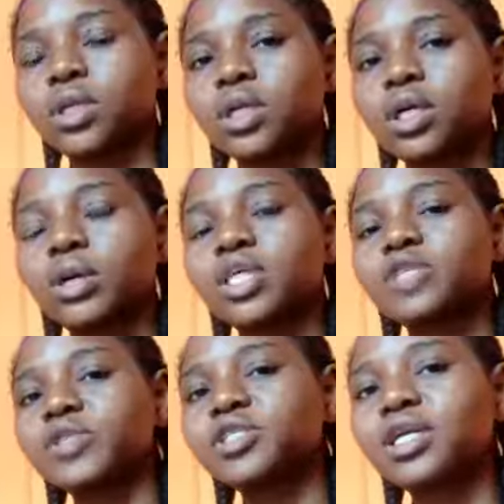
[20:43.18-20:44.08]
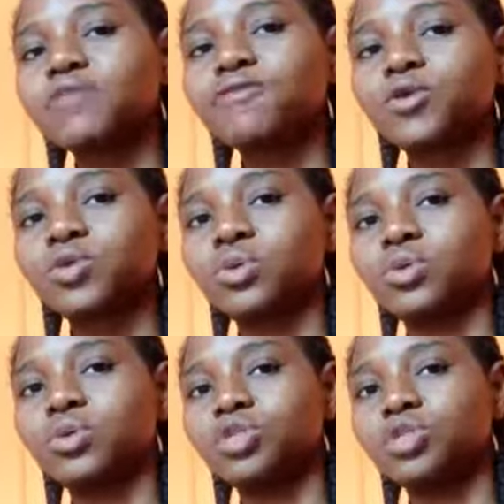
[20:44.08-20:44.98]
now, especially for your
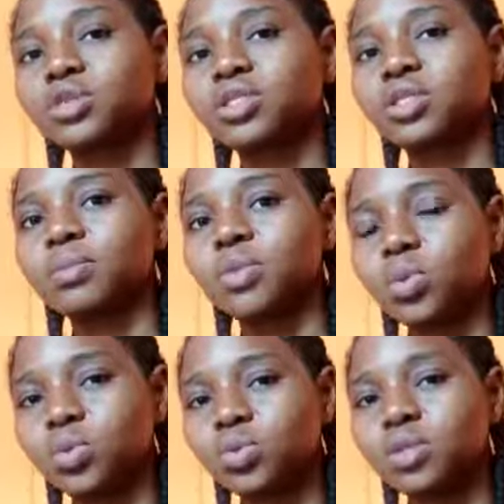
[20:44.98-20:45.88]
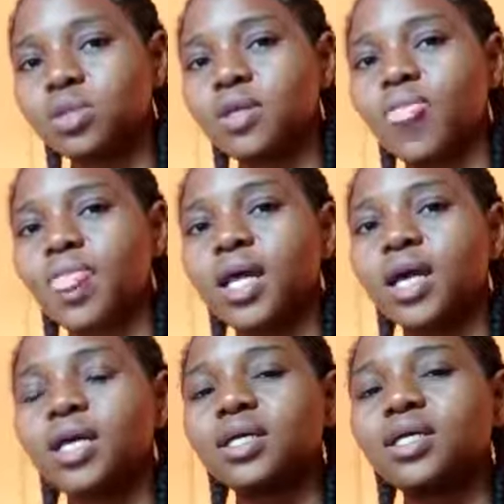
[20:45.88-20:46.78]
short-term goals,
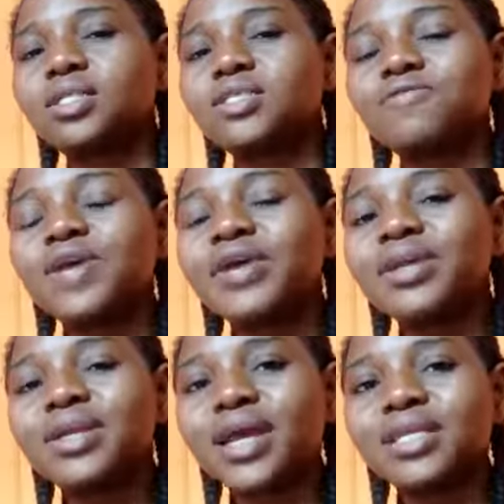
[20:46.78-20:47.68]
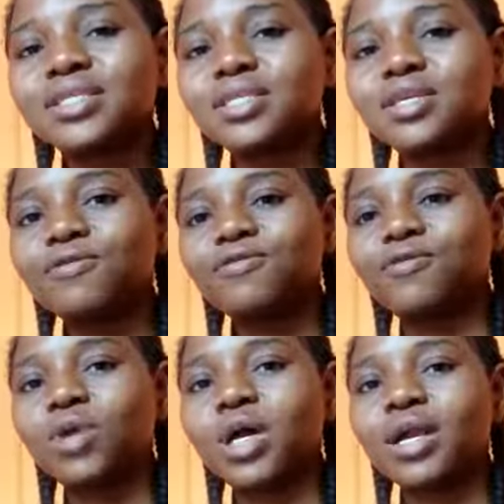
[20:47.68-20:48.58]
it's very nice if you
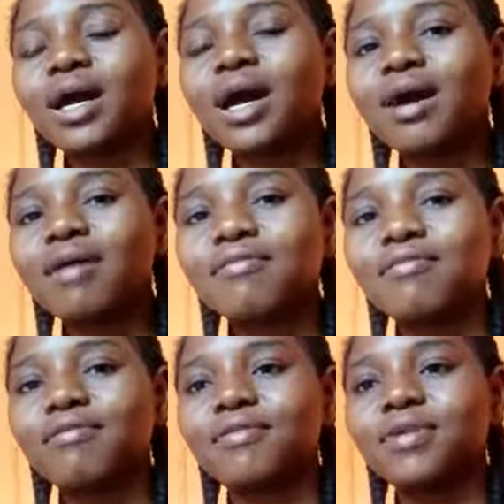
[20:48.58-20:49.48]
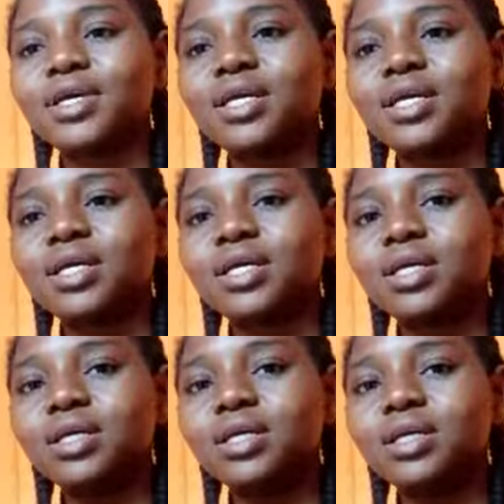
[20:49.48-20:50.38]
can have
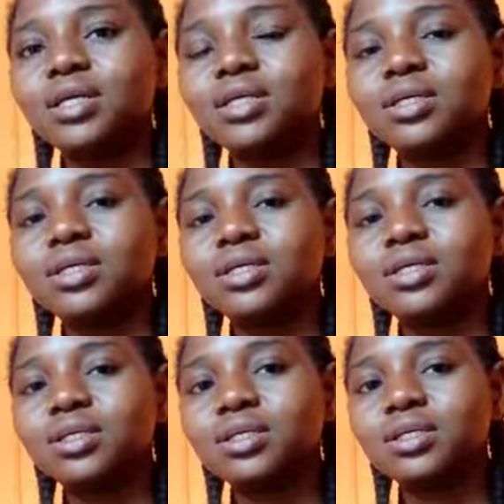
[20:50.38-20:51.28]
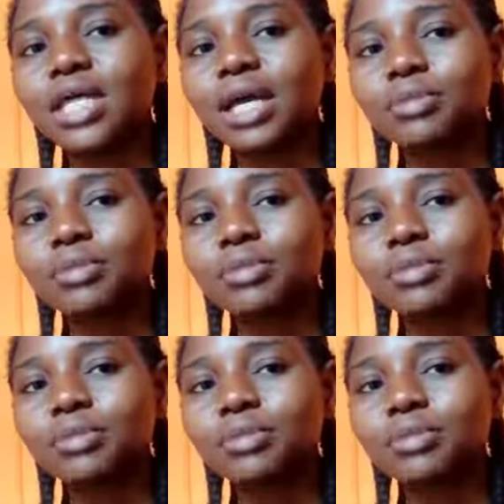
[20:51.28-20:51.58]
a timetable,